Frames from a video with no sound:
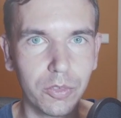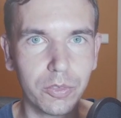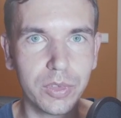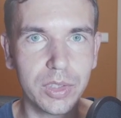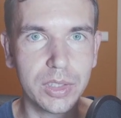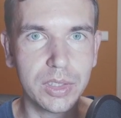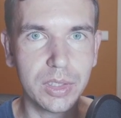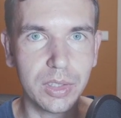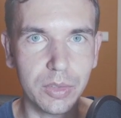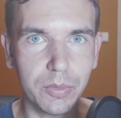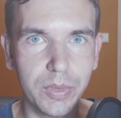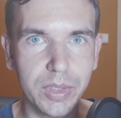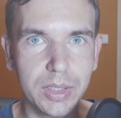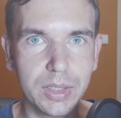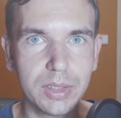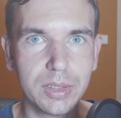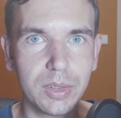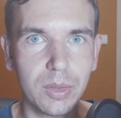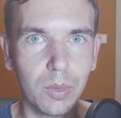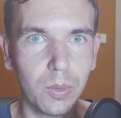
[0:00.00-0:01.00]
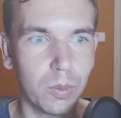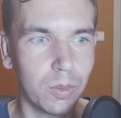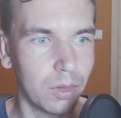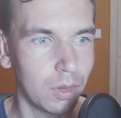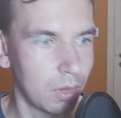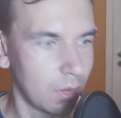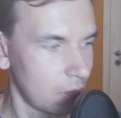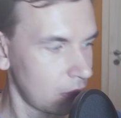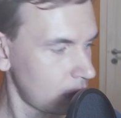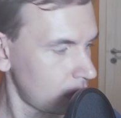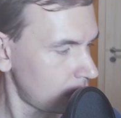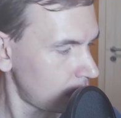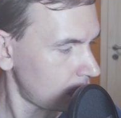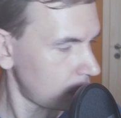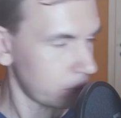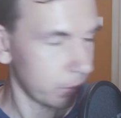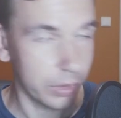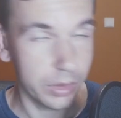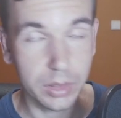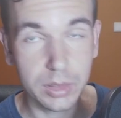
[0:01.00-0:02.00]
service, so
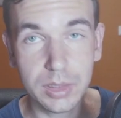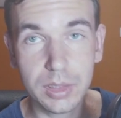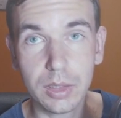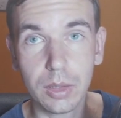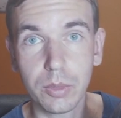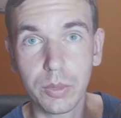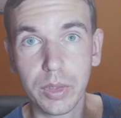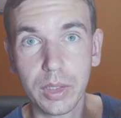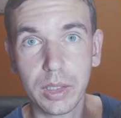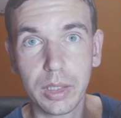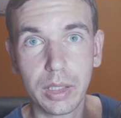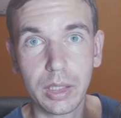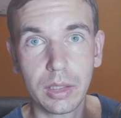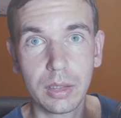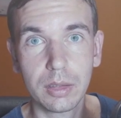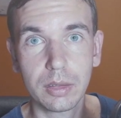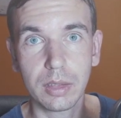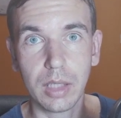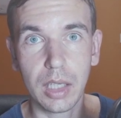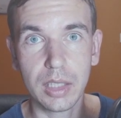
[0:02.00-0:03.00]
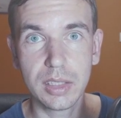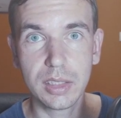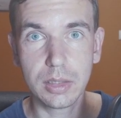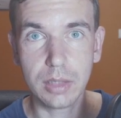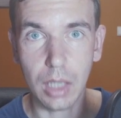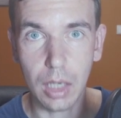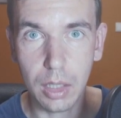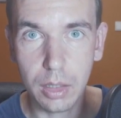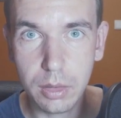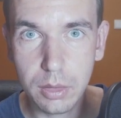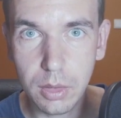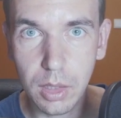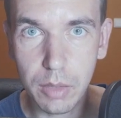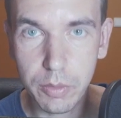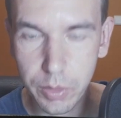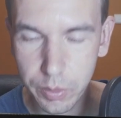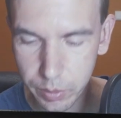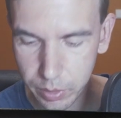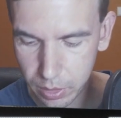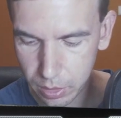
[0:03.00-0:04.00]
it's a really nice start.
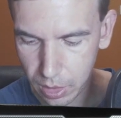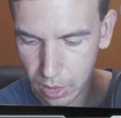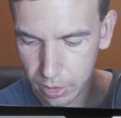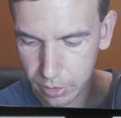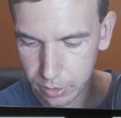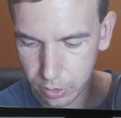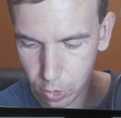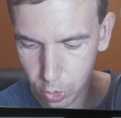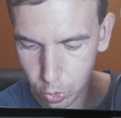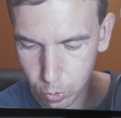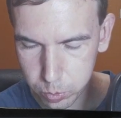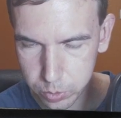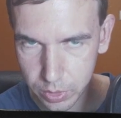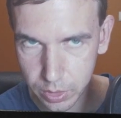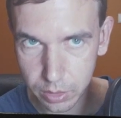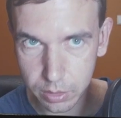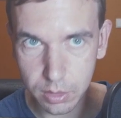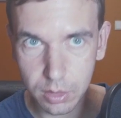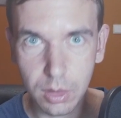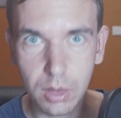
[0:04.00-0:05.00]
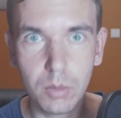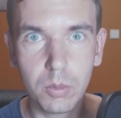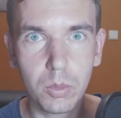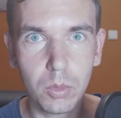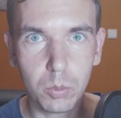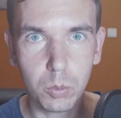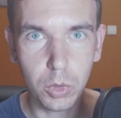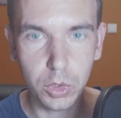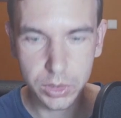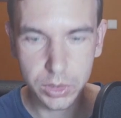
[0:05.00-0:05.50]
However, I hope that more